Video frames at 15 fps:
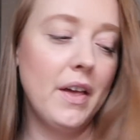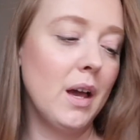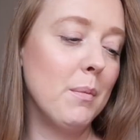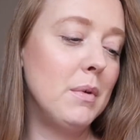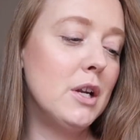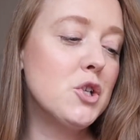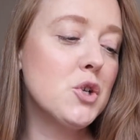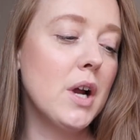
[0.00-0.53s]
think
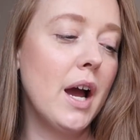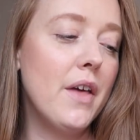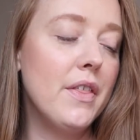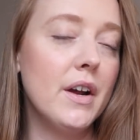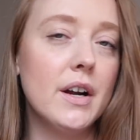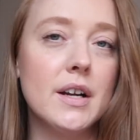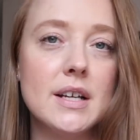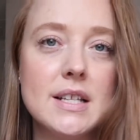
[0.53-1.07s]
I'm gonna try
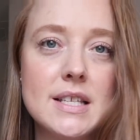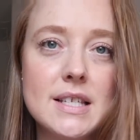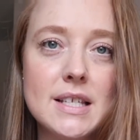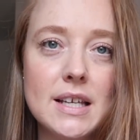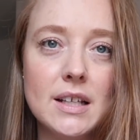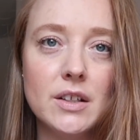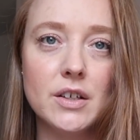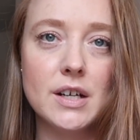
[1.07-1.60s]
their
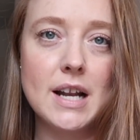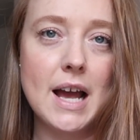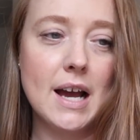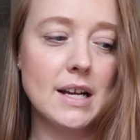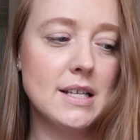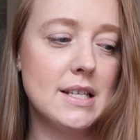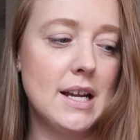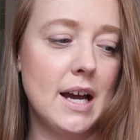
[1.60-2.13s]
concealer
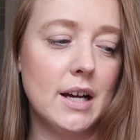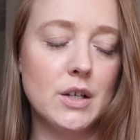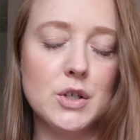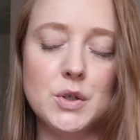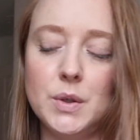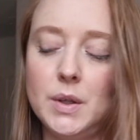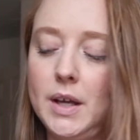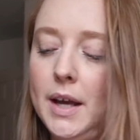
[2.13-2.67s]
next,
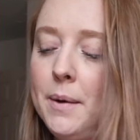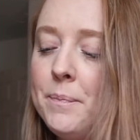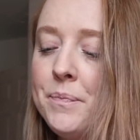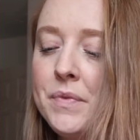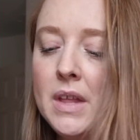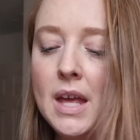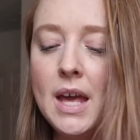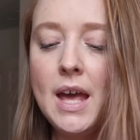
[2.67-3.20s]
actually.
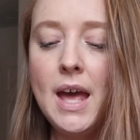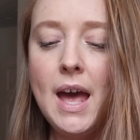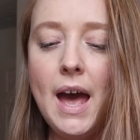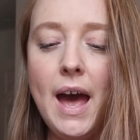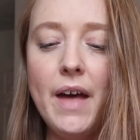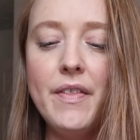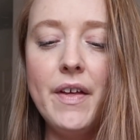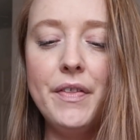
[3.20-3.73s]

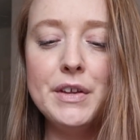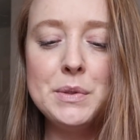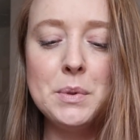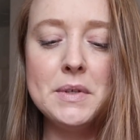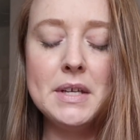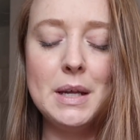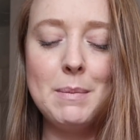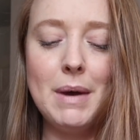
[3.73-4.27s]
And then this
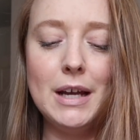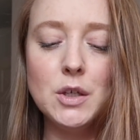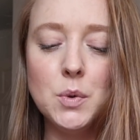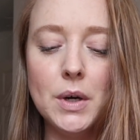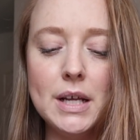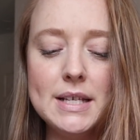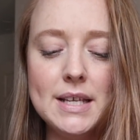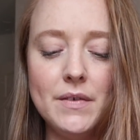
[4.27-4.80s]
was in my
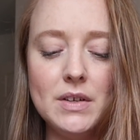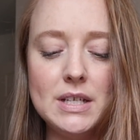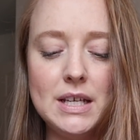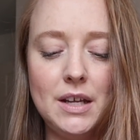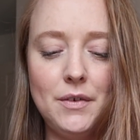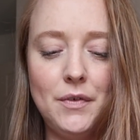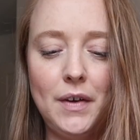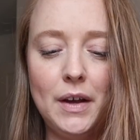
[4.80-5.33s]
twenty
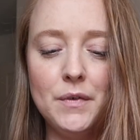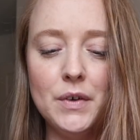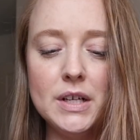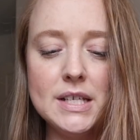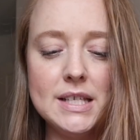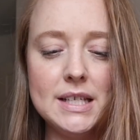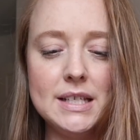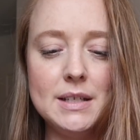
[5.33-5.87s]
seventeen
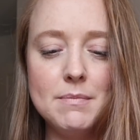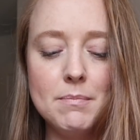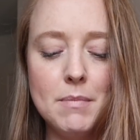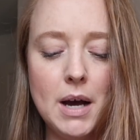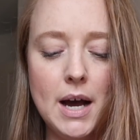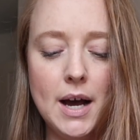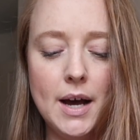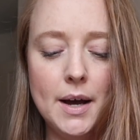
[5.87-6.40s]
favorites, the
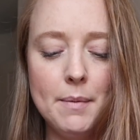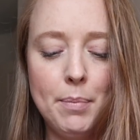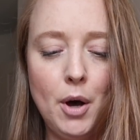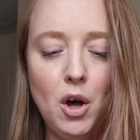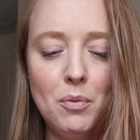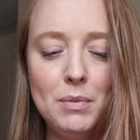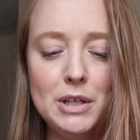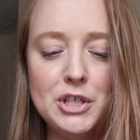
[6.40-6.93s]
uh,
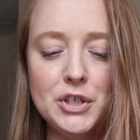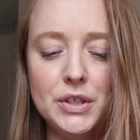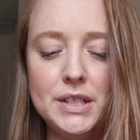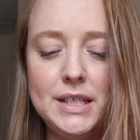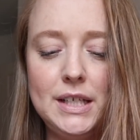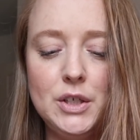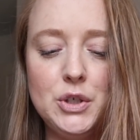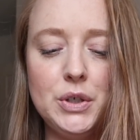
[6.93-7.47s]
Paul Mitchell
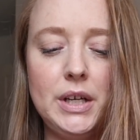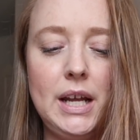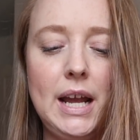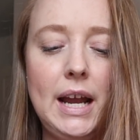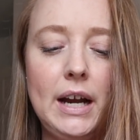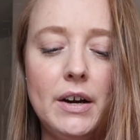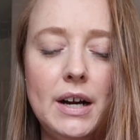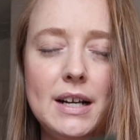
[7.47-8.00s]
Tea Tree
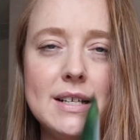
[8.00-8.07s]
Hair